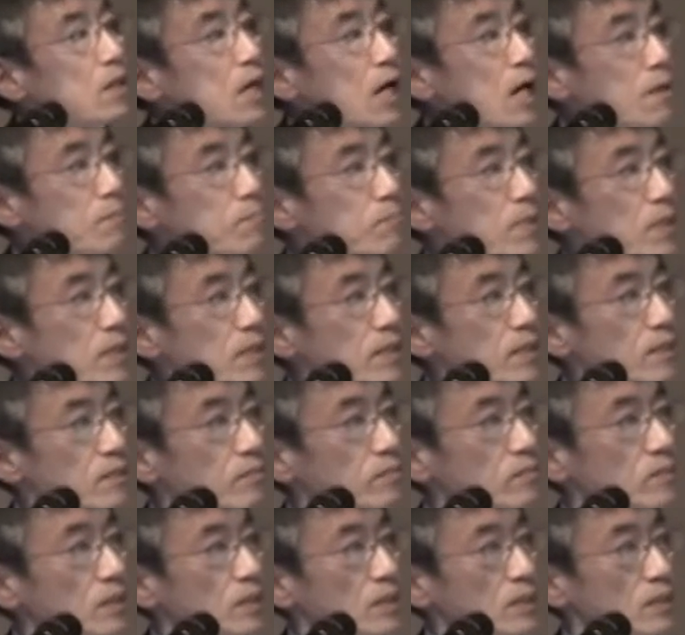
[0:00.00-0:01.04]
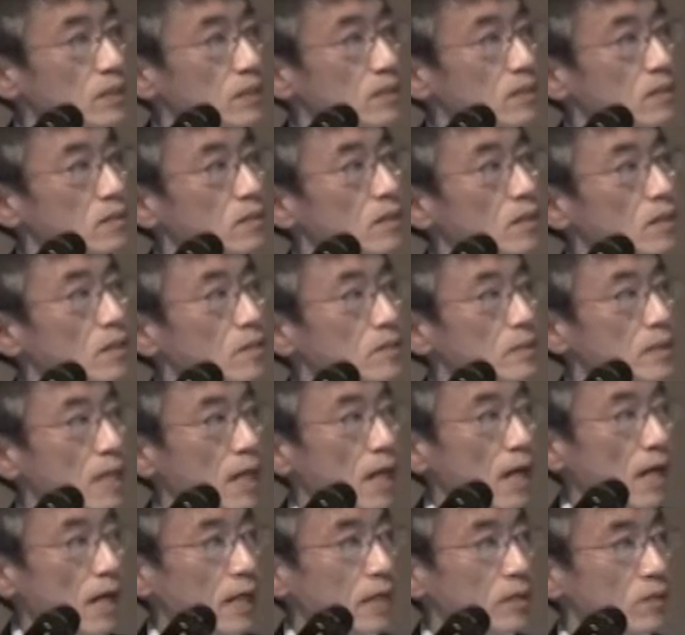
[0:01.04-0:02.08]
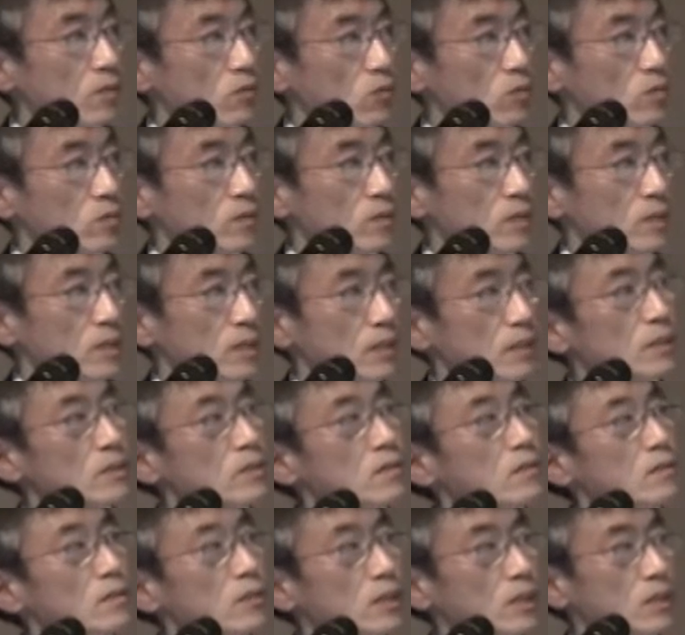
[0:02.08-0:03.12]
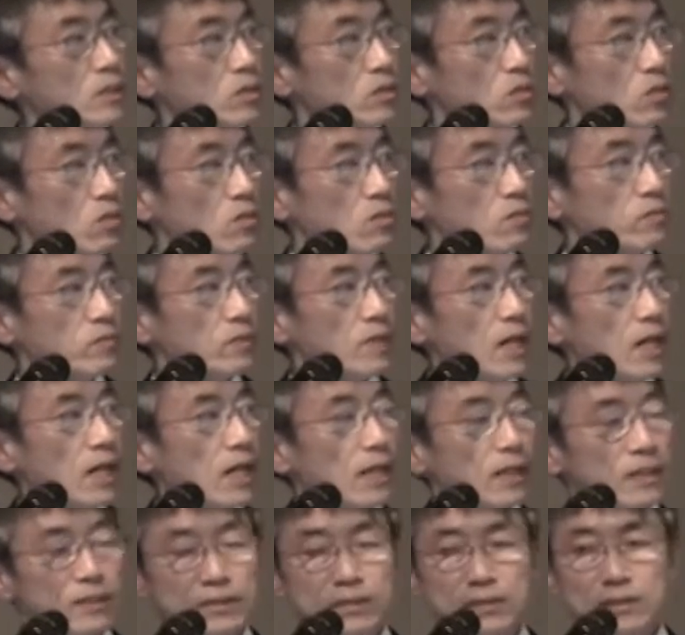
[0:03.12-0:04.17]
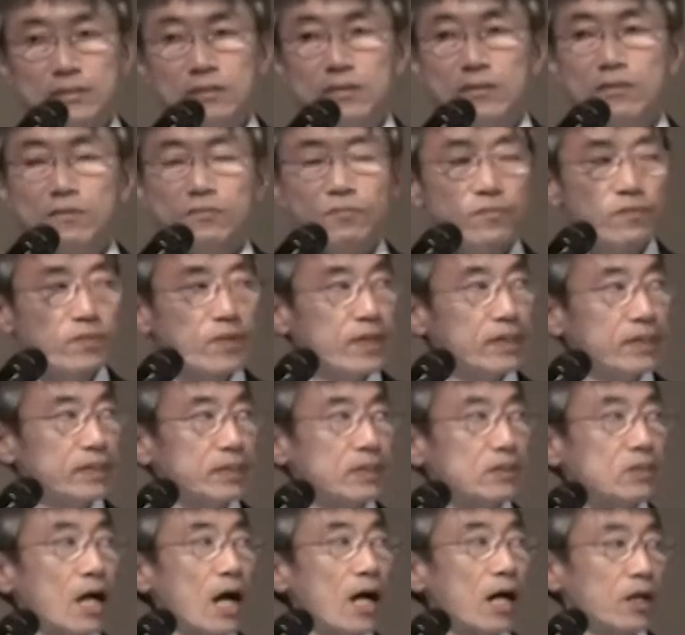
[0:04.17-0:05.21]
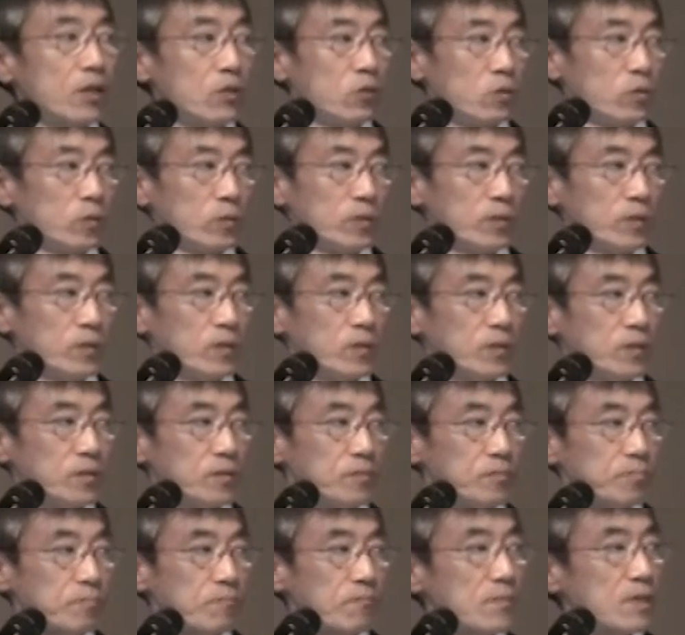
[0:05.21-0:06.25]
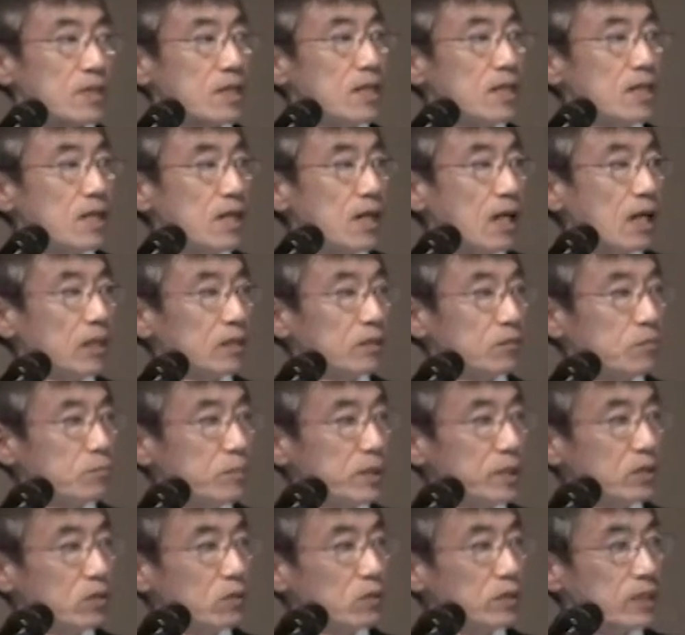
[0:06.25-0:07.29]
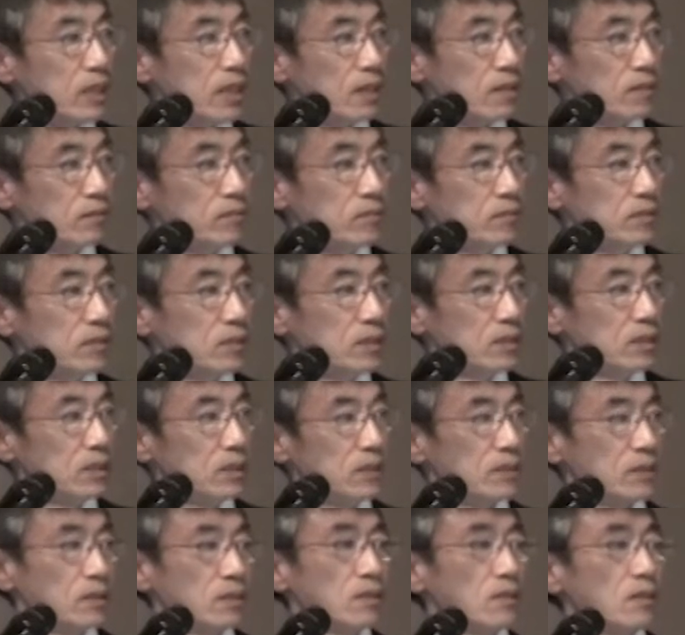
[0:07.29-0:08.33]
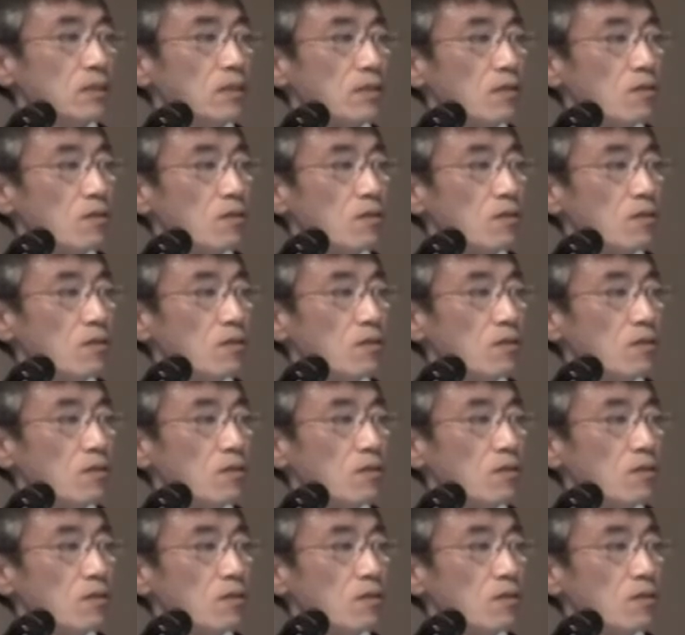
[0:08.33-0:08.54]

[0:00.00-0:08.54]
Upper left is the iron is dissolved as ferric ion and the middle down is